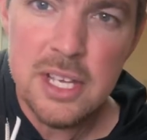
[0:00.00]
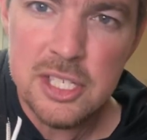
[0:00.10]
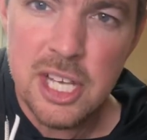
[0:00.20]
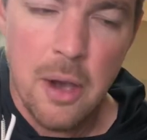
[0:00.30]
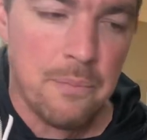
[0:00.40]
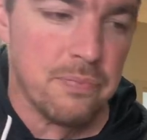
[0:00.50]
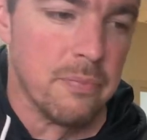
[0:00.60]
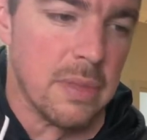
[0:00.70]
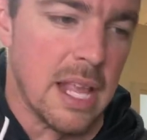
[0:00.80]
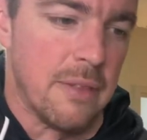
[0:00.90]
So,
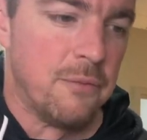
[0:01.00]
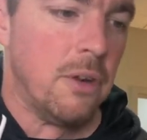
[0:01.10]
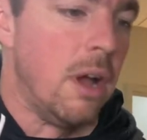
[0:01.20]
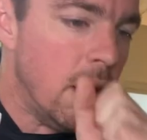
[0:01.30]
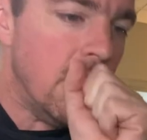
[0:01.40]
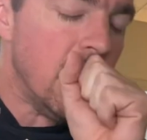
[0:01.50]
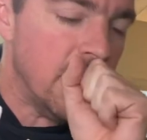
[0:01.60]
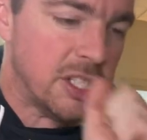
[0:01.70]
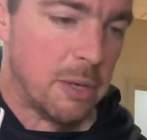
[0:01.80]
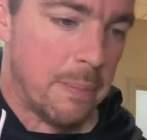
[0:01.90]
for,
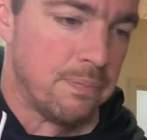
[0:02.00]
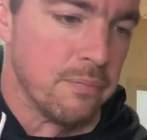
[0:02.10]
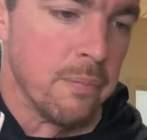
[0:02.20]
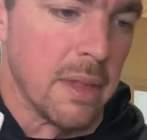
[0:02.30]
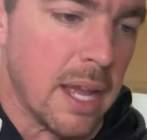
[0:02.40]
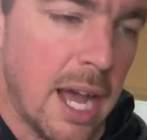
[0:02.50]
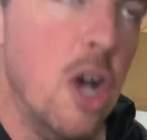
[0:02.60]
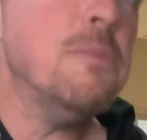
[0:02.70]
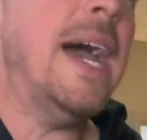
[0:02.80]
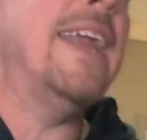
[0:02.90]
excuse me, uh,
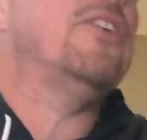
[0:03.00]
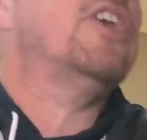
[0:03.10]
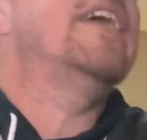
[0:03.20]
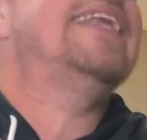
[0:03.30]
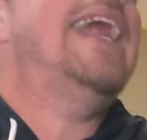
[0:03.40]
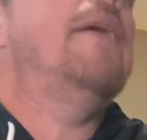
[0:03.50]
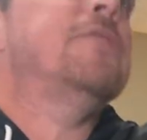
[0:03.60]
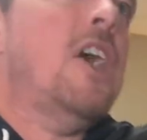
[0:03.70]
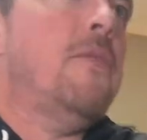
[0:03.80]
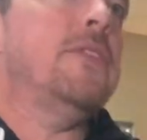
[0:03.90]
who's my editor? Cut that out. I was
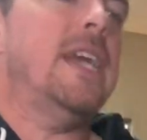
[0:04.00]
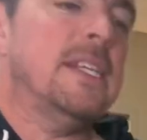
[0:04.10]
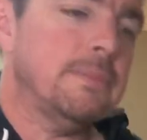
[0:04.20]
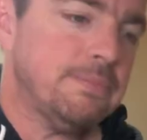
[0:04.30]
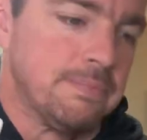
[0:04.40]
coughing. Thanks.